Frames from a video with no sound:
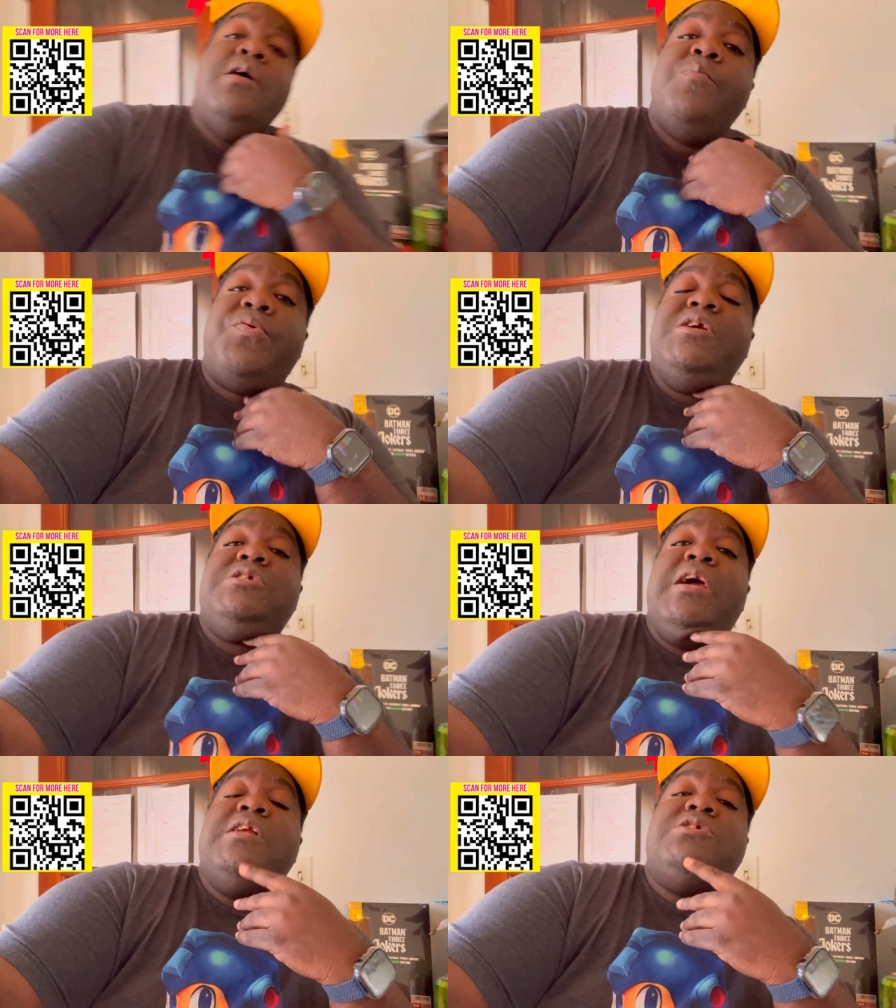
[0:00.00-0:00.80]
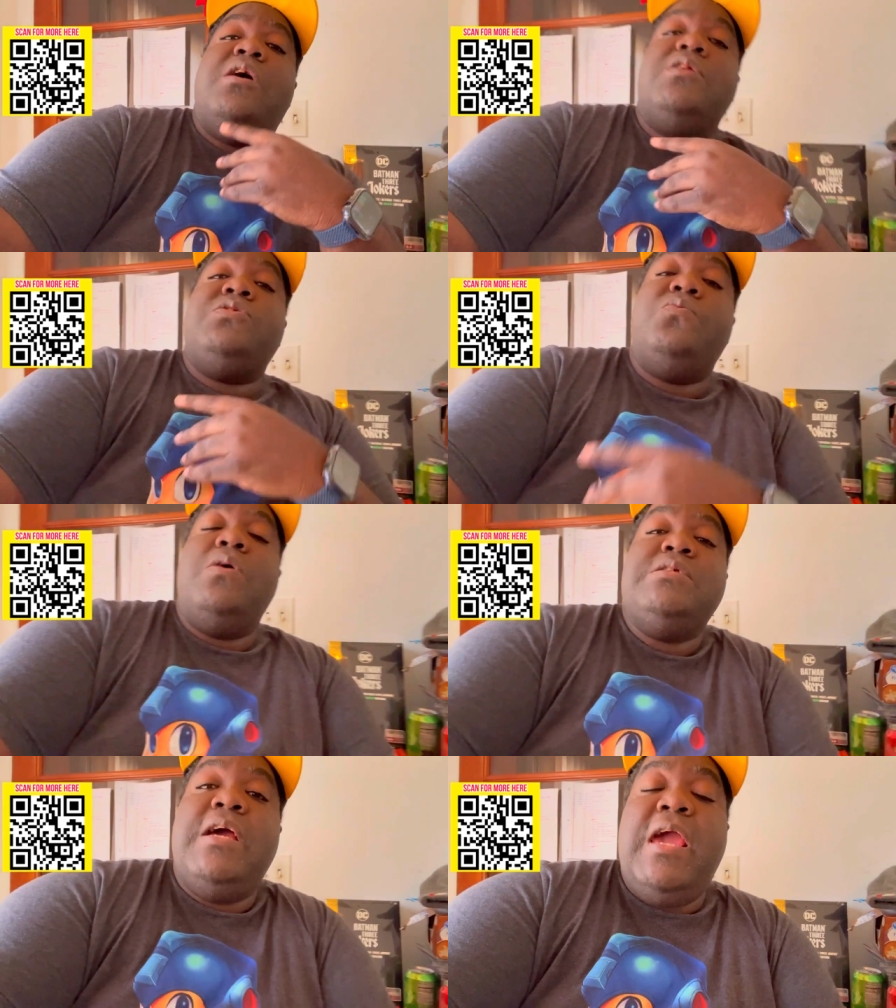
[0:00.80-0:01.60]
Appreciate y'all to the
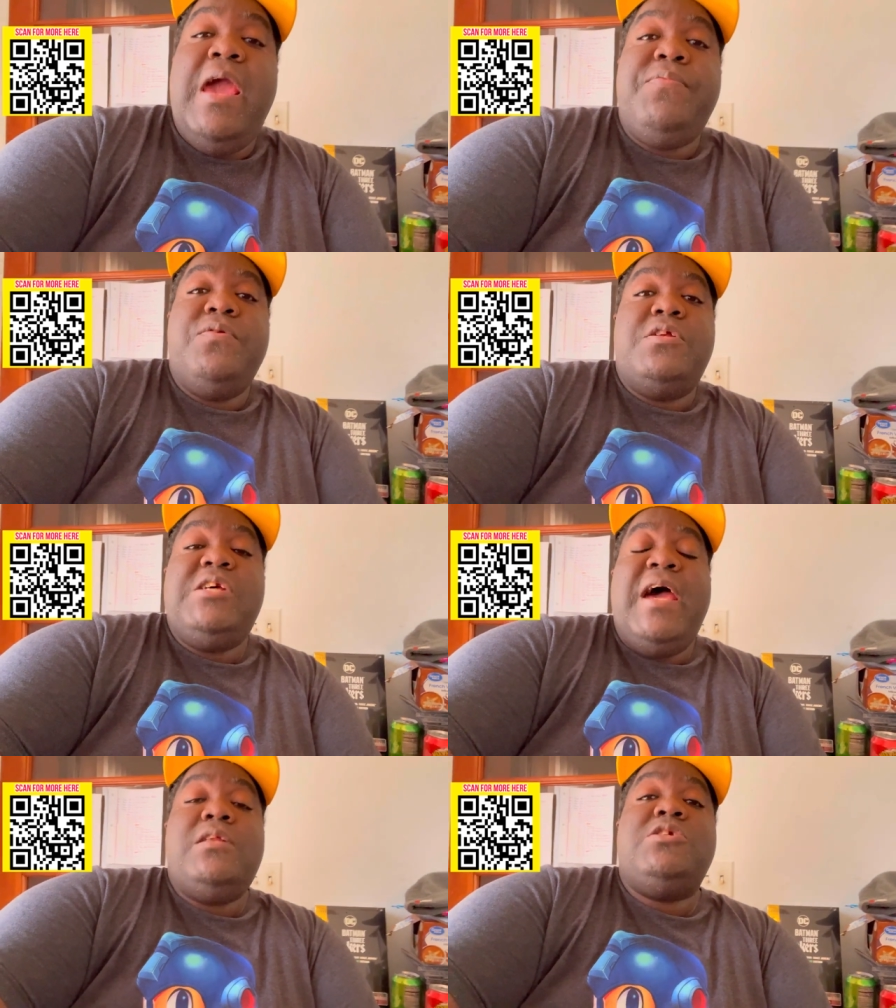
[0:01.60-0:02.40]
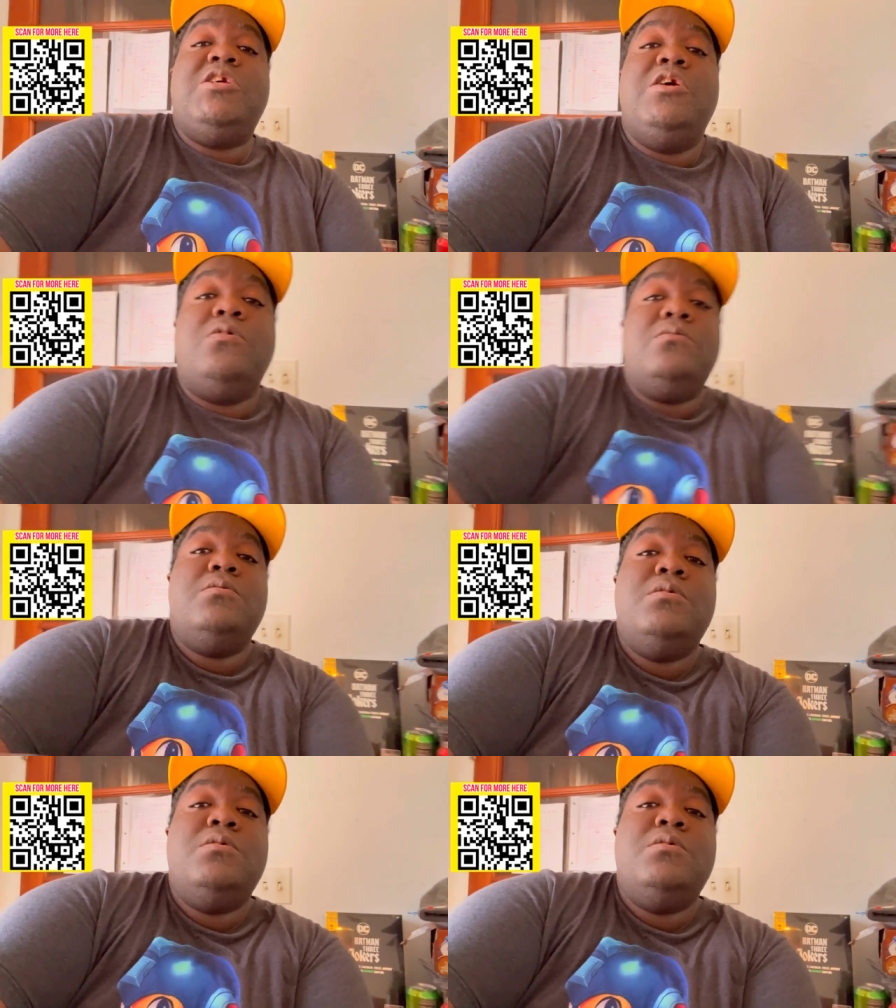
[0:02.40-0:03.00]
ones that came through the chat and chill.